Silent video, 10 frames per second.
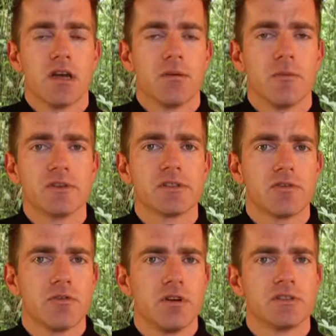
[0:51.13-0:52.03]
Most of the
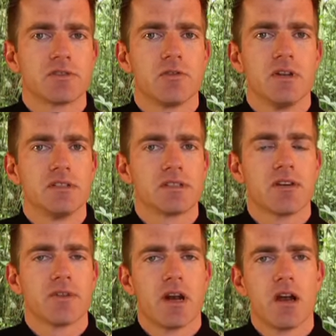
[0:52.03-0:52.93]
green screen
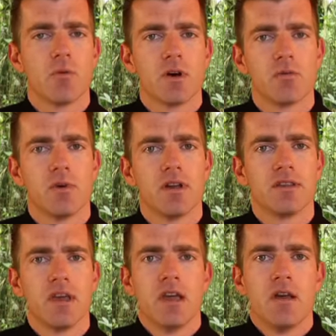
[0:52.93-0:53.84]
stuff that I work with,
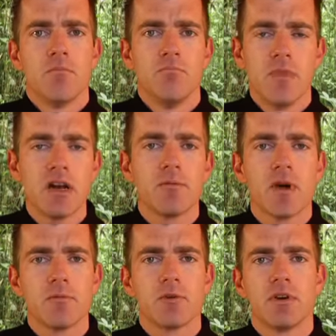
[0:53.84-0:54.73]

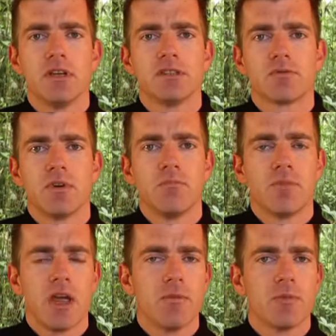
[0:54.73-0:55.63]
minimum green screen
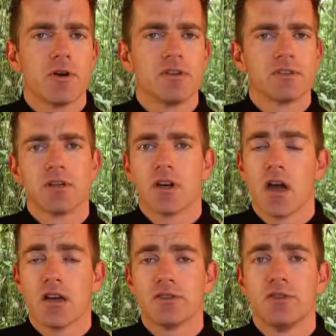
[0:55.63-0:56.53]
paper is going to
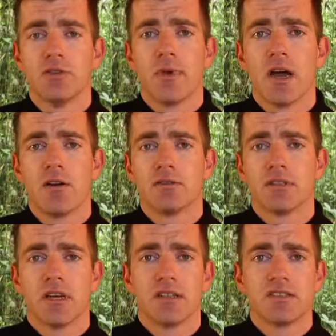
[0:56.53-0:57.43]
cost you about
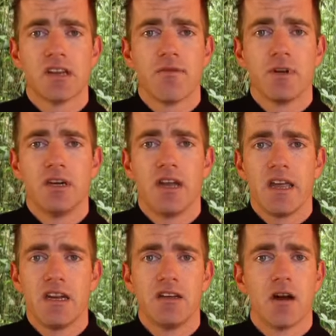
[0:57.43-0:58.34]
$70 to
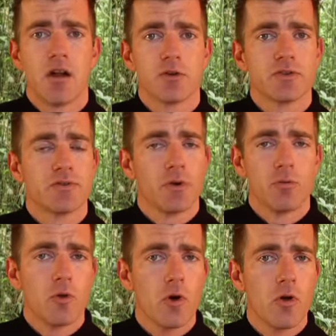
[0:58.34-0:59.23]
$80 for a
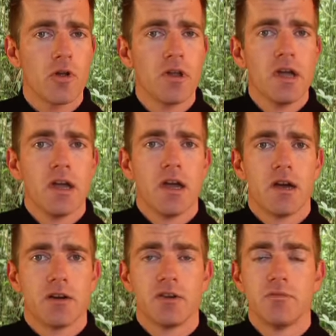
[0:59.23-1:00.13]
roll.
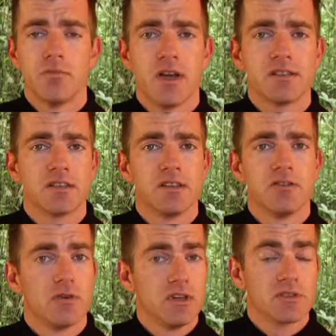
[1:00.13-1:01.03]
Good muslin
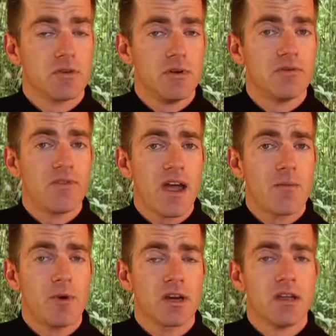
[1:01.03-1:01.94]
green screen
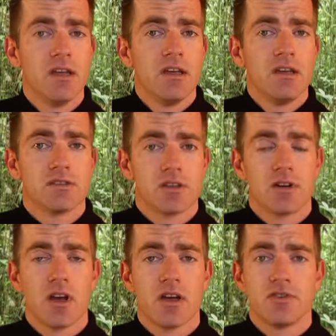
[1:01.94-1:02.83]
fabric is going
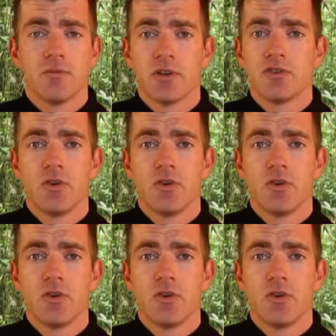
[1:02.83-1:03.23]
to cost you about